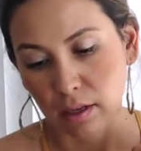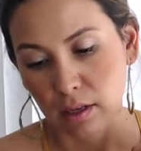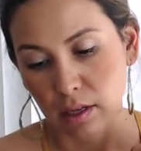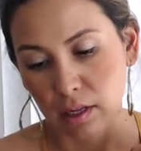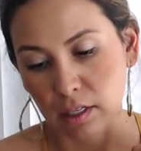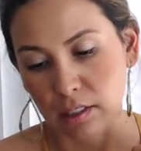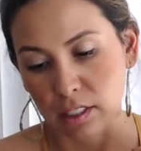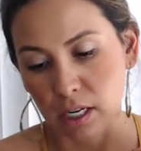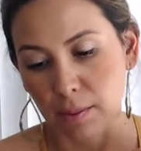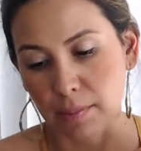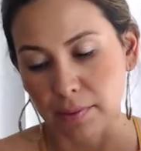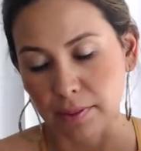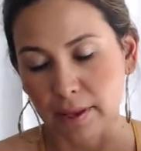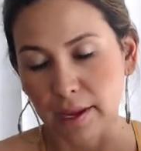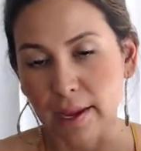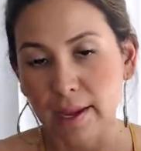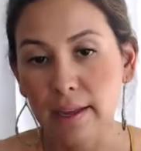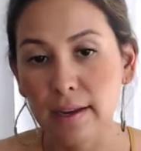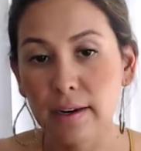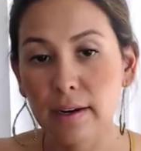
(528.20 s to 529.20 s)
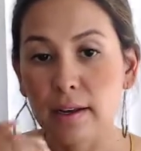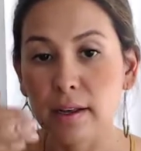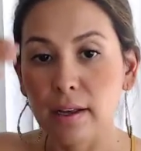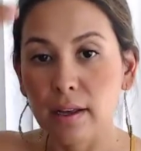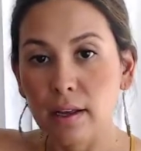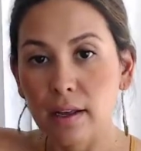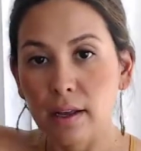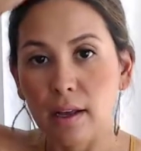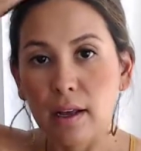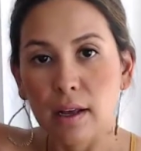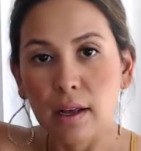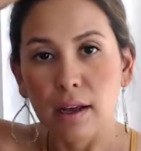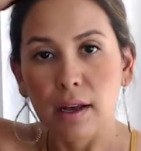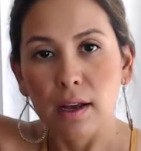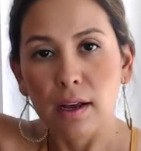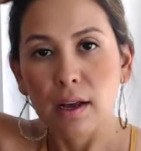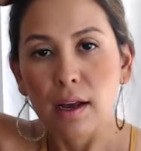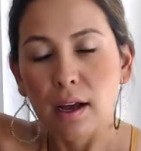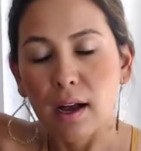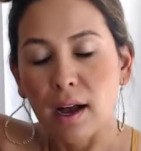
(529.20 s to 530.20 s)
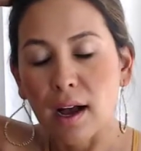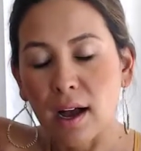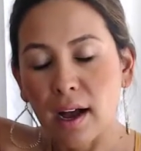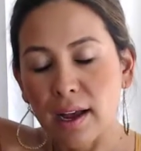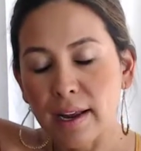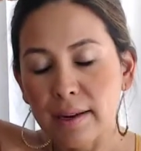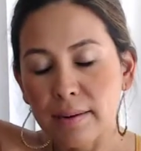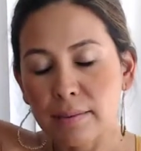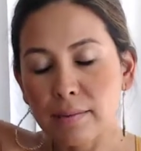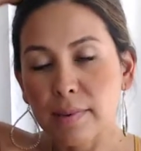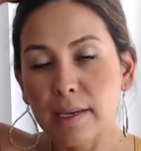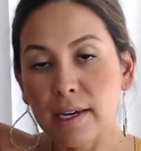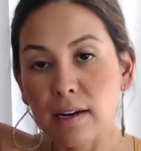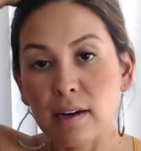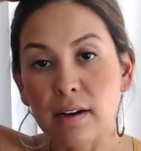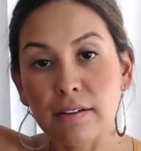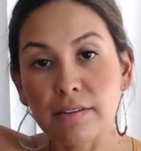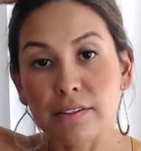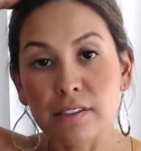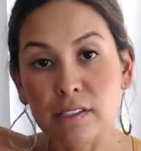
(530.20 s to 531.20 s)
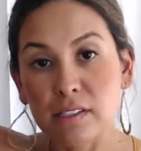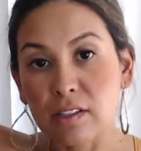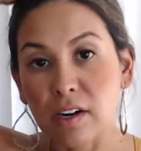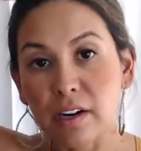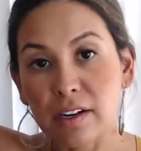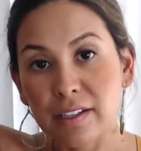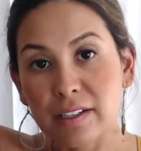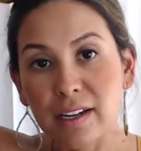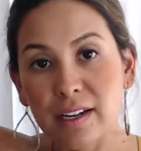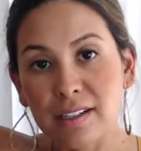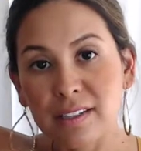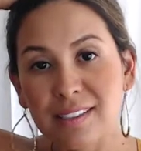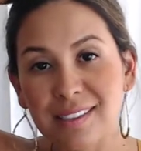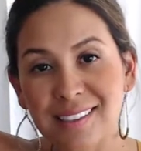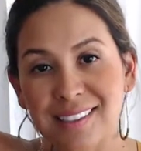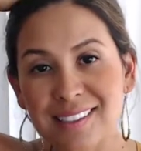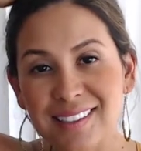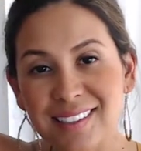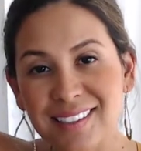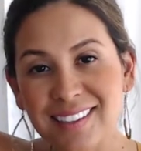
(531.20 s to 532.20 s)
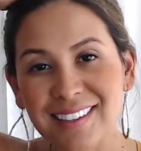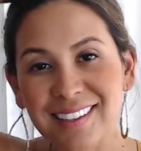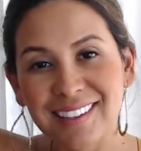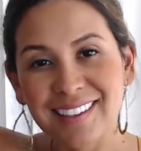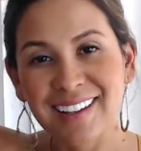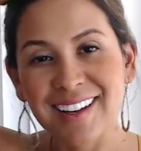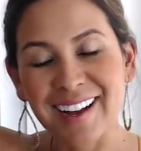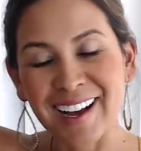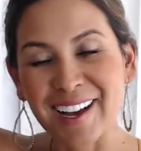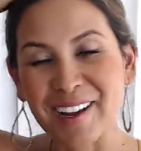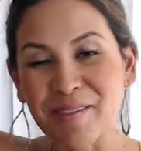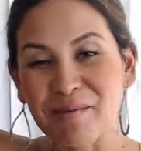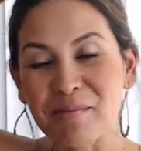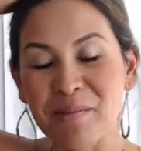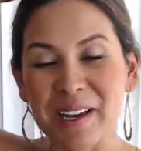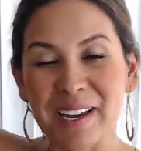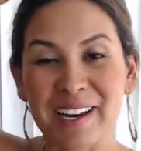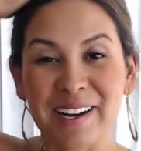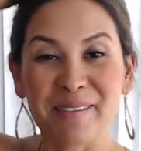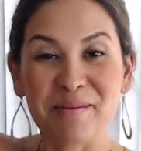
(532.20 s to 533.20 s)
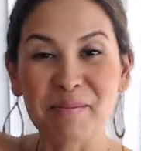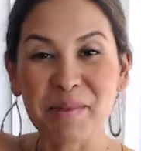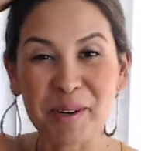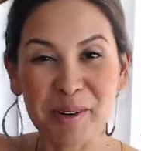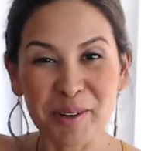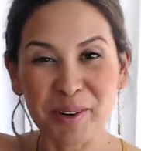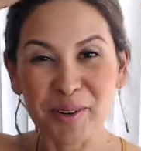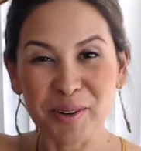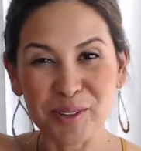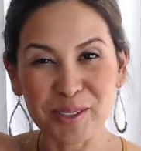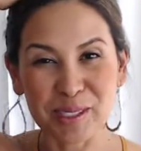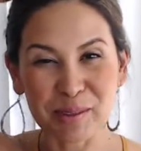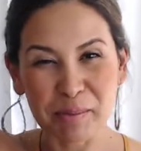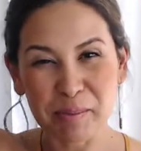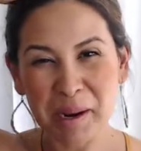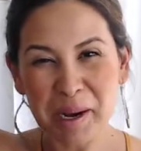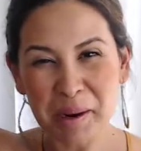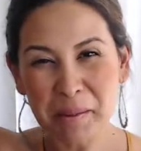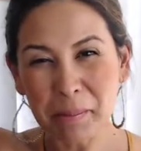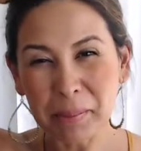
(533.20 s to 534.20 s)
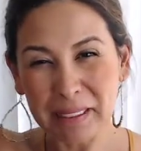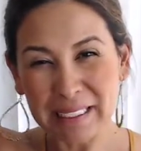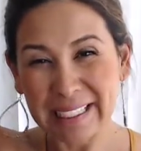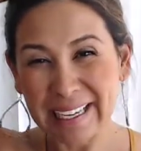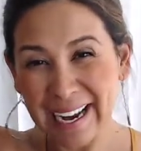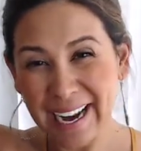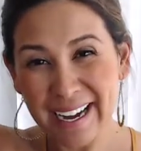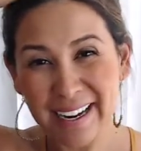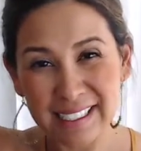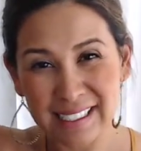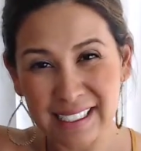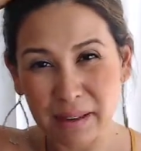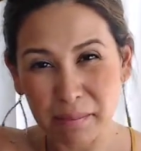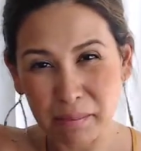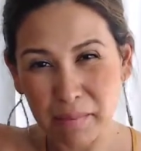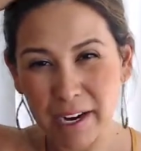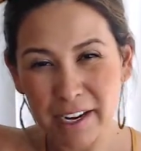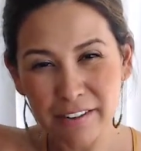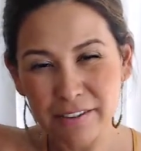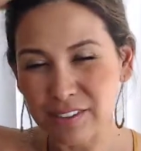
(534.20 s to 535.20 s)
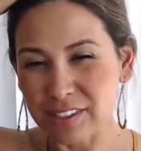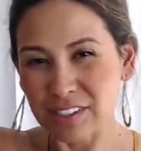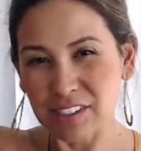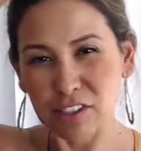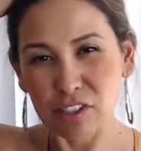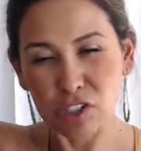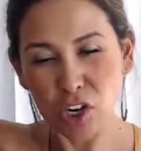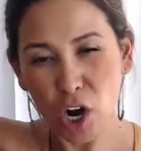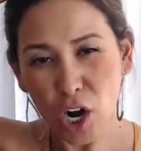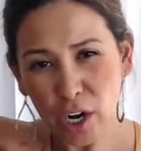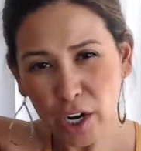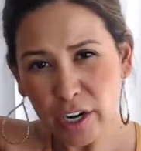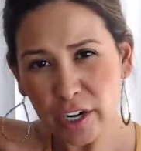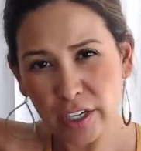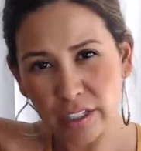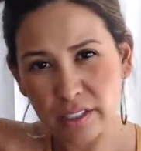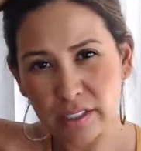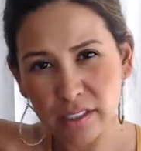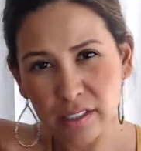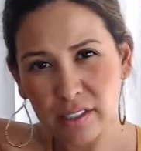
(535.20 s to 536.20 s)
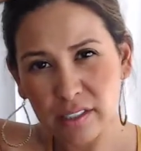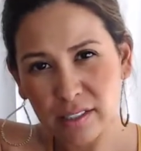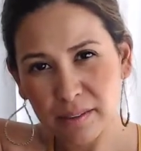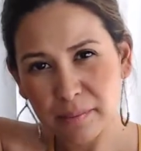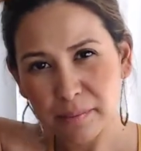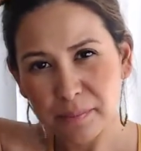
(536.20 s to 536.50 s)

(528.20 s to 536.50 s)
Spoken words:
On top of the head, I am made of stardust. I am made of miracles. I'm made of planets. I'm made of stars.